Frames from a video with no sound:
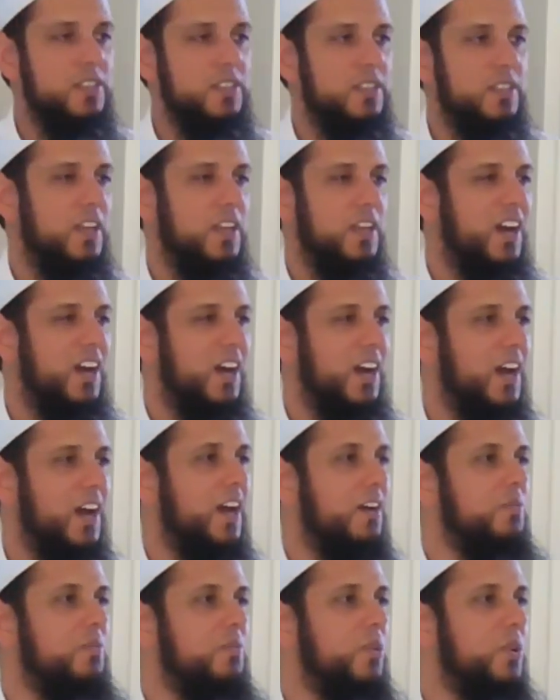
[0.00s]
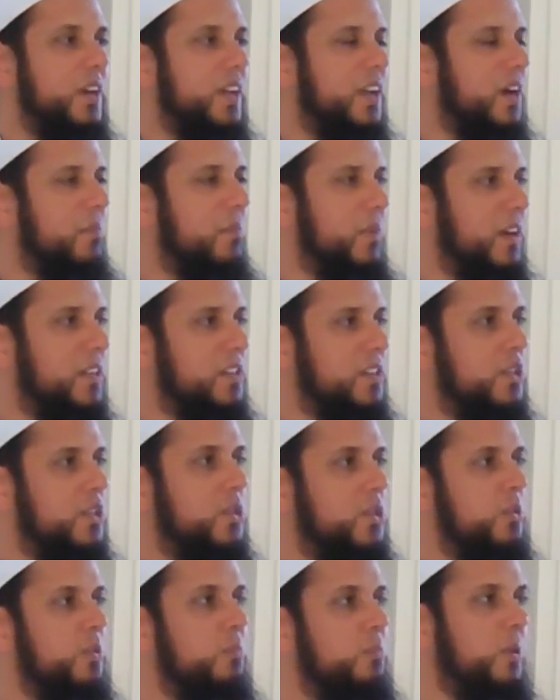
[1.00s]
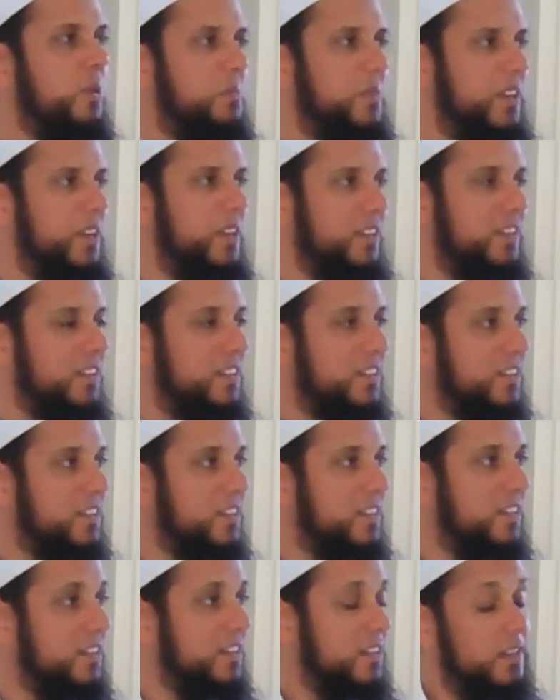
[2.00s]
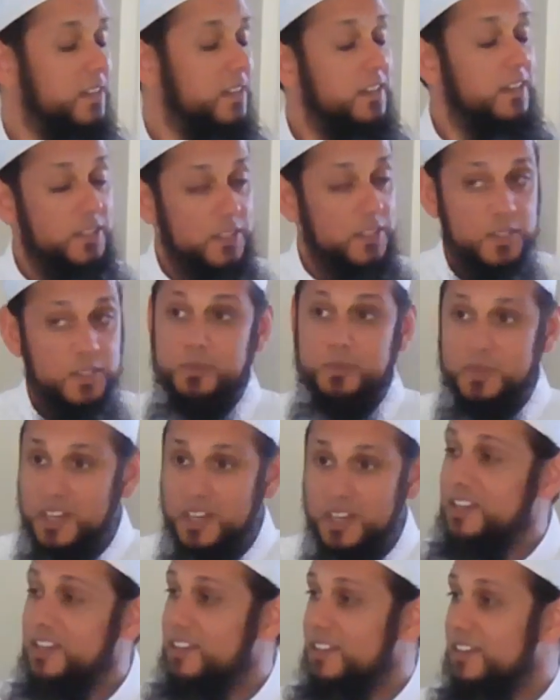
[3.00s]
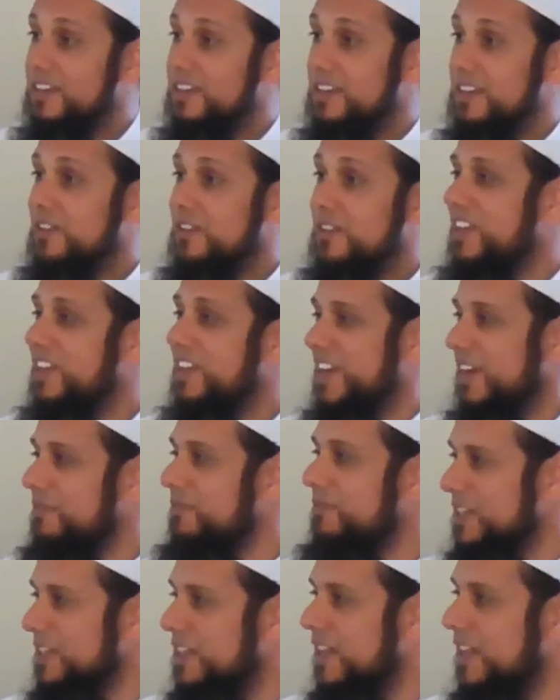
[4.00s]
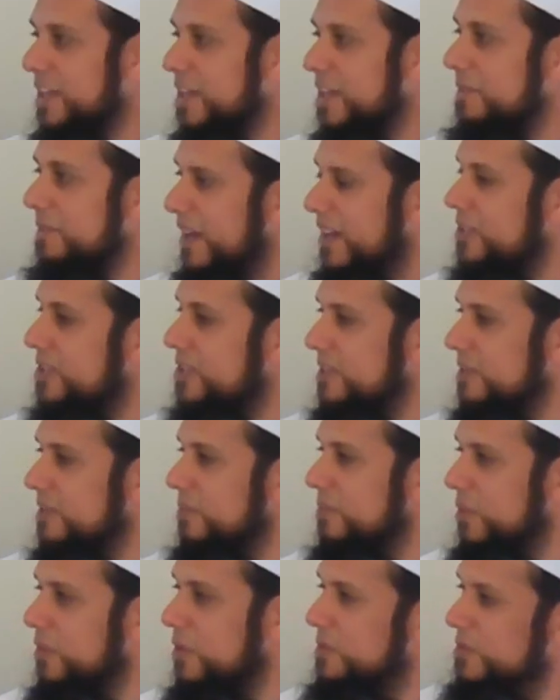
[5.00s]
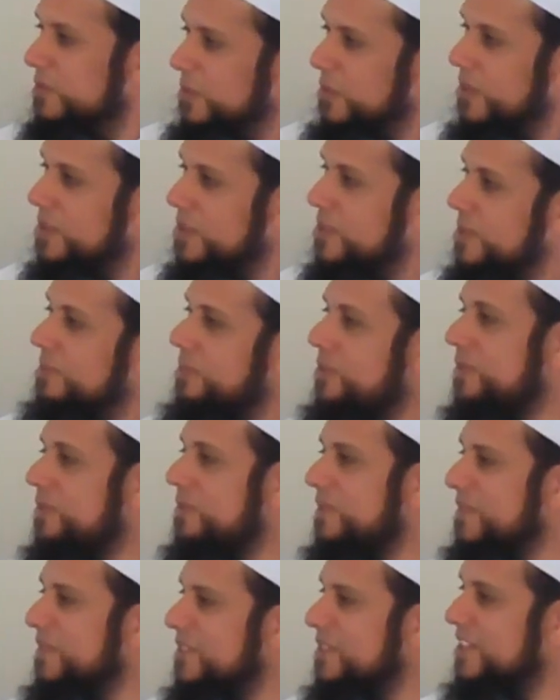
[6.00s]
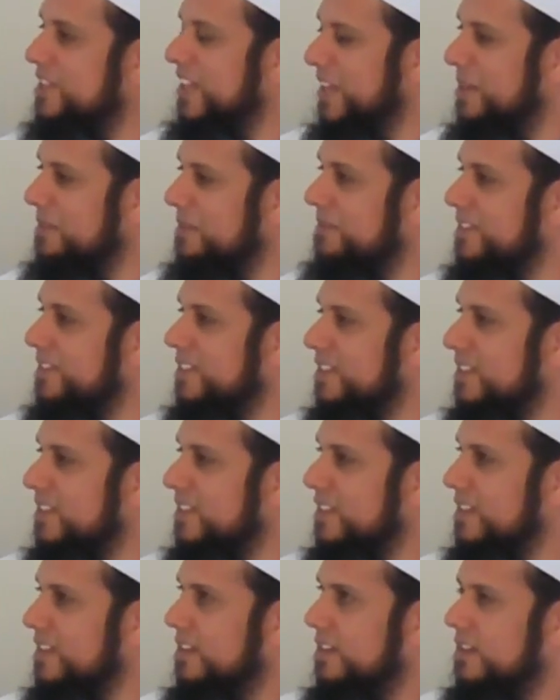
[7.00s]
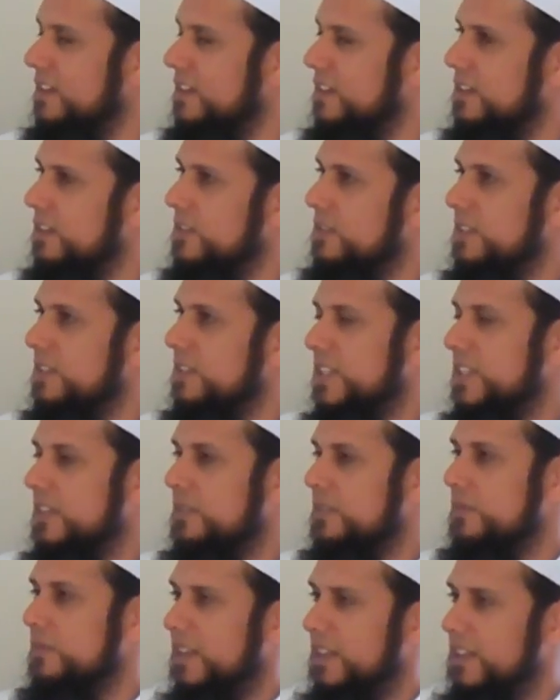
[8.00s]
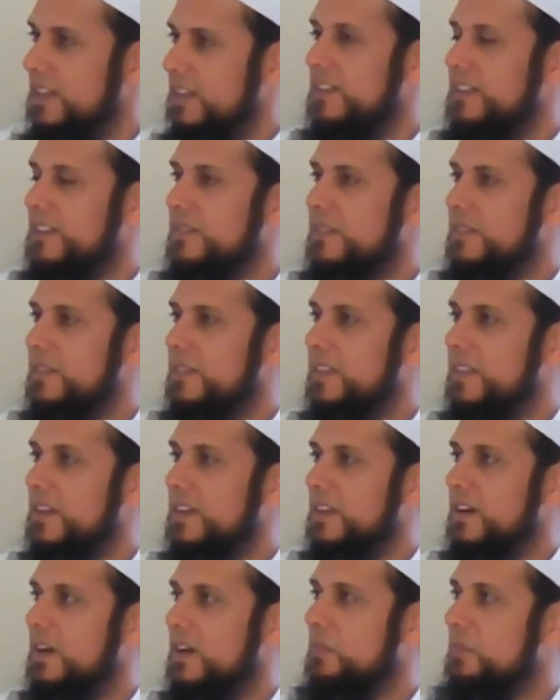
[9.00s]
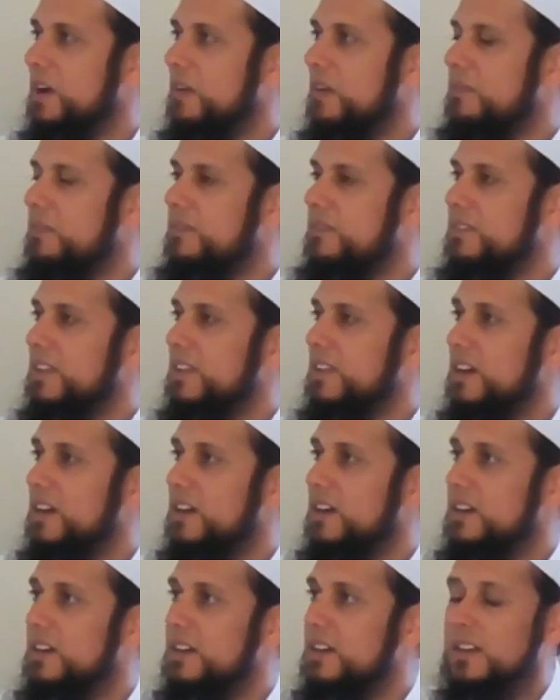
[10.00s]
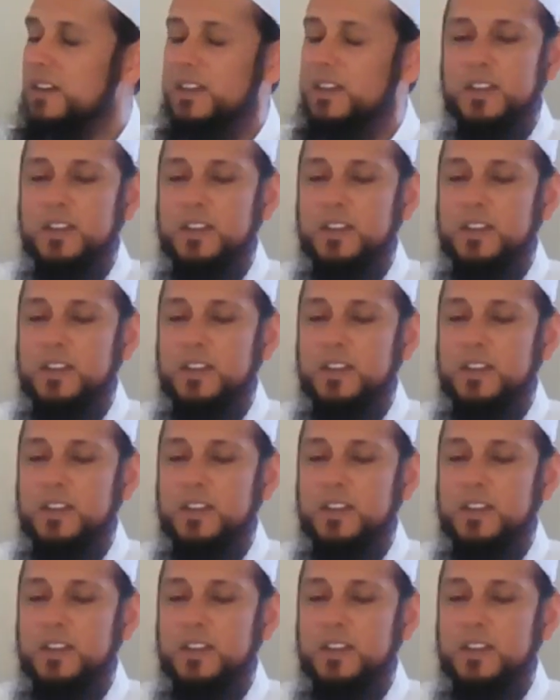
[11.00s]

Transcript: says, I have woken up as a true mu'min. He says, really? Well, every claim has some proof, so what's the proof of this claim? So he says, well, O Prophet of Allah,